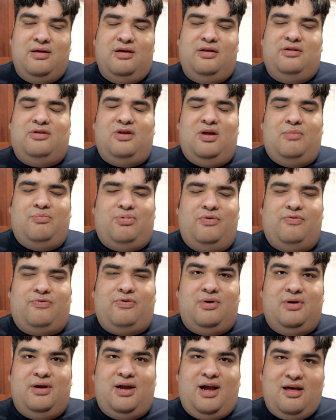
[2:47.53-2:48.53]
Some
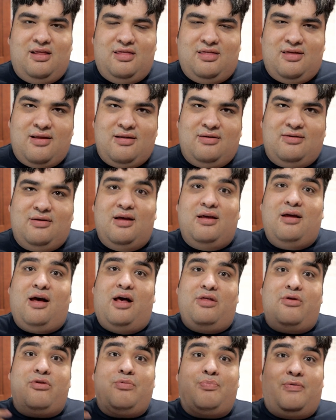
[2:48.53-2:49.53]
prefer Nathan's,
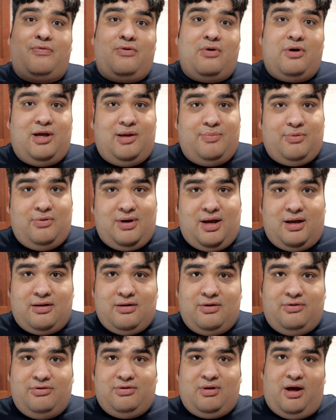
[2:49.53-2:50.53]
others prefer Hebrew
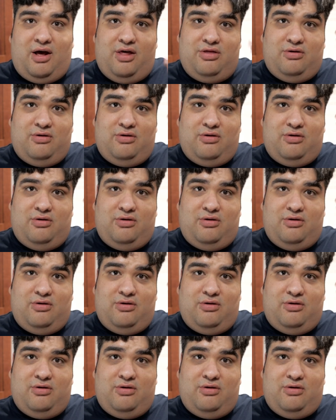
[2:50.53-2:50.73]
Nationals,